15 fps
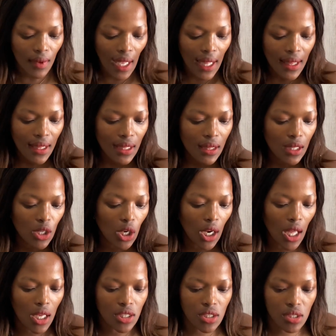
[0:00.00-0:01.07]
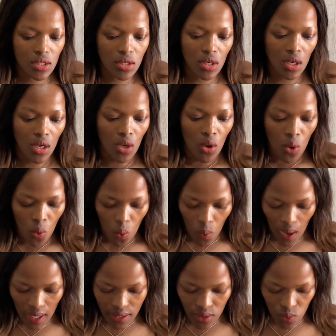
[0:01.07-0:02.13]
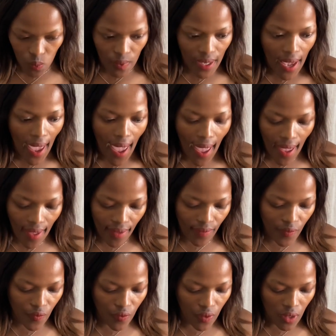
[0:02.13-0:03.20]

and then the last ones we have